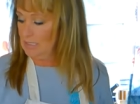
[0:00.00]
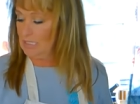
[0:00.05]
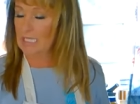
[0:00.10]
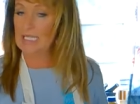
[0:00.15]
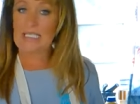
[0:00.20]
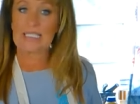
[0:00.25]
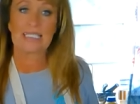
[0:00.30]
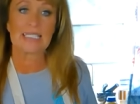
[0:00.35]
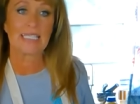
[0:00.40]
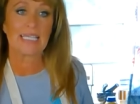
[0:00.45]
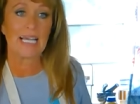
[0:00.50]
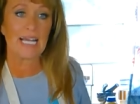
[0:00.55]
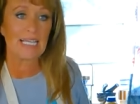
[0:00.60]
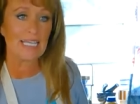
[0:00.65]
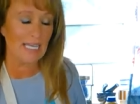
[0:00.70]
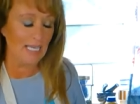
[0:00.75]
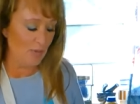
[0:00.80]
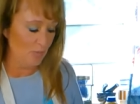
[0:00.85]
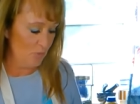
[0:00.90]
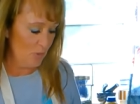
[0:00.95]
Let's see. I
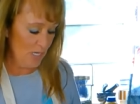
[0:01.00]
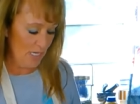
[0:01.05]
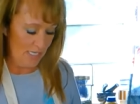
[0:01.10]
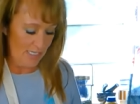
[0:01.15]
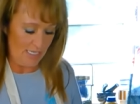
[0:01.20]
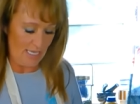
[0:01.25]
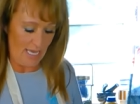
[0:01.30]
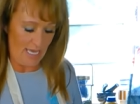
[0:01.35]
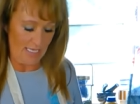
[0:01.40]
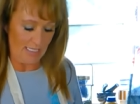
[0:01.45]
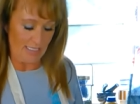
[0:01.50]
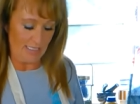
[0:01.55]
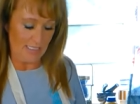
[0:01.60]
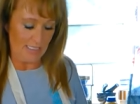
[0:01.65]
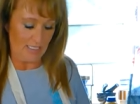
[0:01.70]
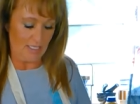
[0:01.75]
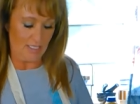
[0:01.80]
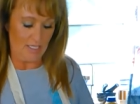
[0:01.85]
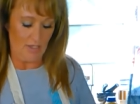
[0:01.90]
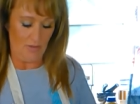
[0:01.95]
can't wait, guys.
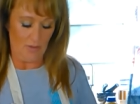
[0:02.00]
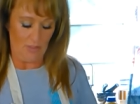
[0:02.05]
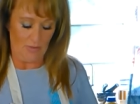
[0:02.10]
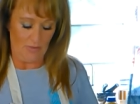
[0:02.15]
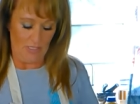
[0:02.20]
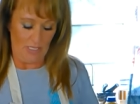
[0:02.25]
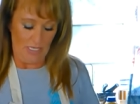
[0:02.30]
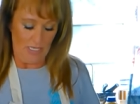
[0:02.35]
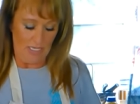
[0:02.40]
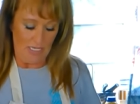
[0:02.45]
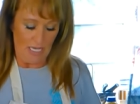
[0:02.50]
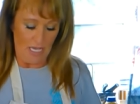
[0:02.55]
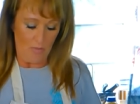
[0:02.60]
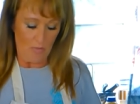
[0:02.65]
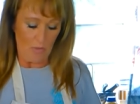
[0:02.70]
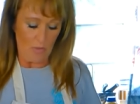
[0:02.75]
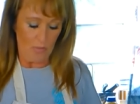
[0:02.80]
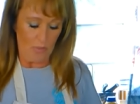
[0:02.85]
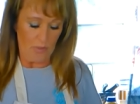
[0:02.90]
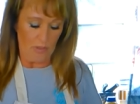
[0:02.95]
Let's do it.
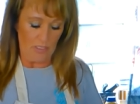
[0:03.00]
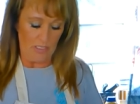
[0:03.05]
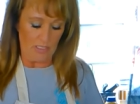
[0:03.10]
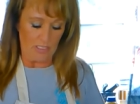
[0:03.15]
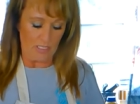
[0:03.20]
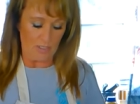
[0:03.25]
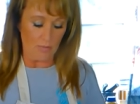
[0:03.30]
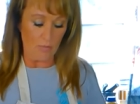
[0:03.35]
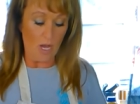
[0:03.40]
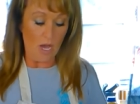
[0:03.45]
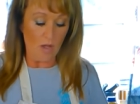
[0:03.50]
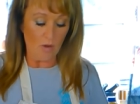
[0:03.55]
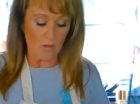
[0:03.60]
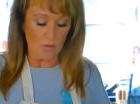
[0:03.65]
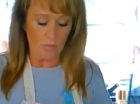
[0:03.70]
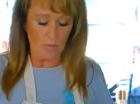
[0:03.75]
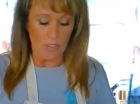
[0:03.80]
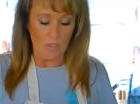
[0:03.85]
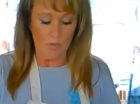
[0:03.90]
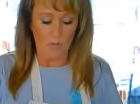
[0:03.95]
I'm going to put it in a
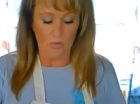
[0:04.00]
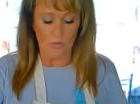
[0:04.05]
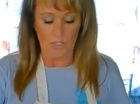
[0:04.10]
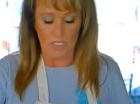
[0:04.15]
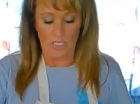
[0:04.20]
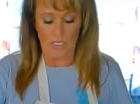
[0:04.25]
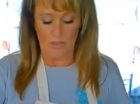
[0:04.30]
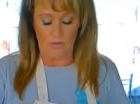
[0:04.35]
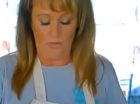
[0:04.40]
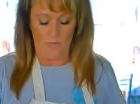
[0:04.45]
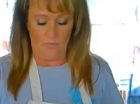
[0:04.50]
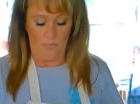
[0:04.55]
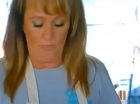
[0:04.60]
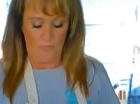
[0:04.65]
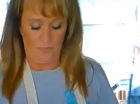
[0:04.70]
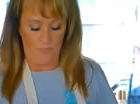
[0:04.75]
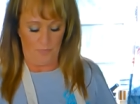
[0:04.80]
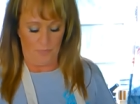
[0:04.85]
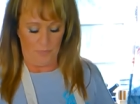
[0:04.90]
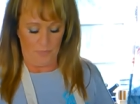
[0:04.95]
smaller bowl now.
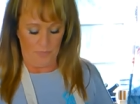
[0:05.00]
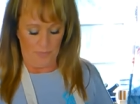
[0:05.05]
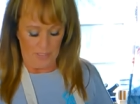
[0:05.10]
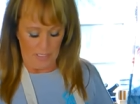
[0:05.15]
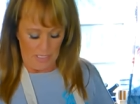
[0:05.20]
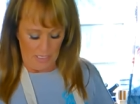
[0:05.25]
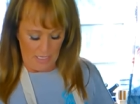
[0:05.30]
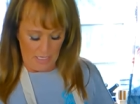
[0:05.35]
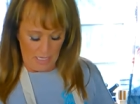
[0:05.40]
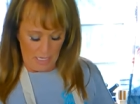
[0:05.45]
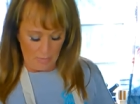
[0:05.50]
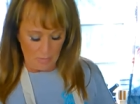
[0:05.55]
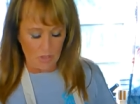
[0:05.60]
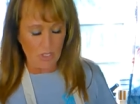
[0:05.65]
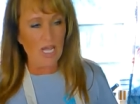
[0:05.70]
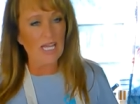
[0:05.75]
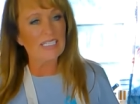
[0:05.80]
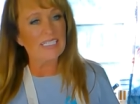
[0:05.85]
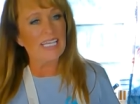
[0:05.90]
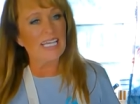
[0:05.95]
I'm
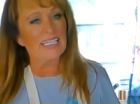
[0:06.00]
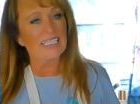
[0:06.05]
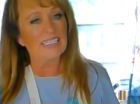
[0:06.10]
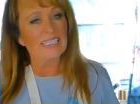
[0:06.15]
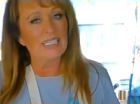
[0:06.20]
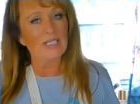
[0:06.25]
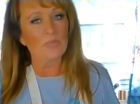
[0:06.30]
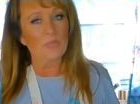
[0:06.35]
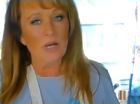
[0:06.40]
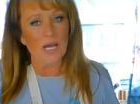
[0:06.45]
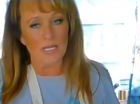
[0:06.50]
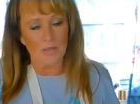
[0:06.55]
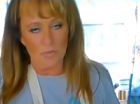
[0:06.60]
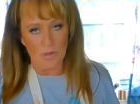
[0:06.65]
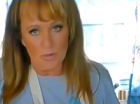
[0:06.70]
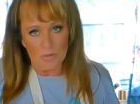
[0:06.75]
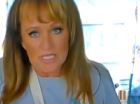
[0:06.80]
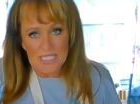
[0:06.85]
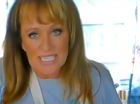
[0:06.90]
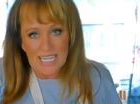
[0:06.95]
trying to take a little bite.
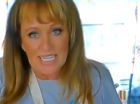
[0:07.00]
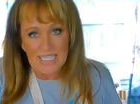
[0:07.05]
I'm always